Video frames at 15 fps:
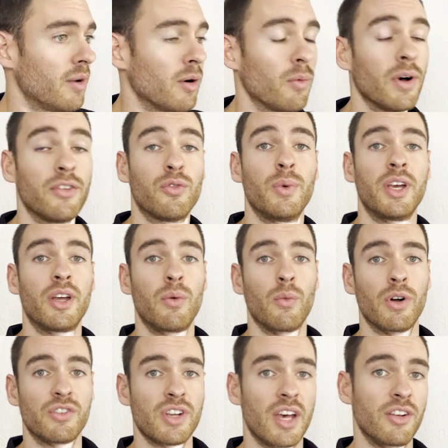Now, whilst we can
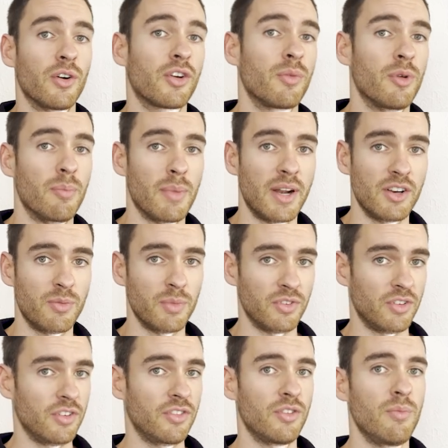watch a document management
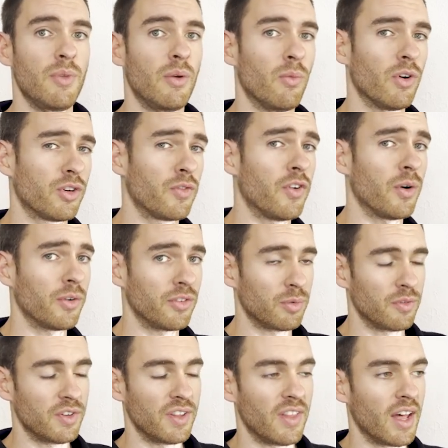system and watch folders
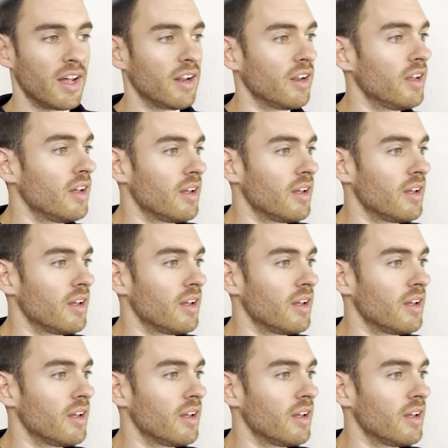within that,